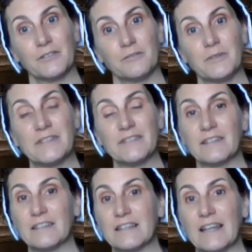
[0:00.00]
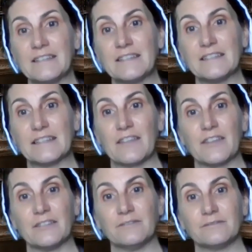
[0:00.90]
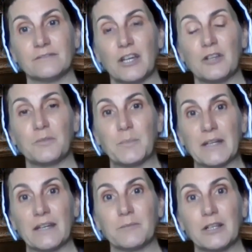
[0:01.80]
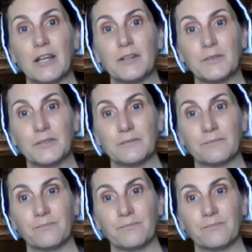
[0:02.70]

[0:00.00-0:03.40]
We studied Latin together and became close.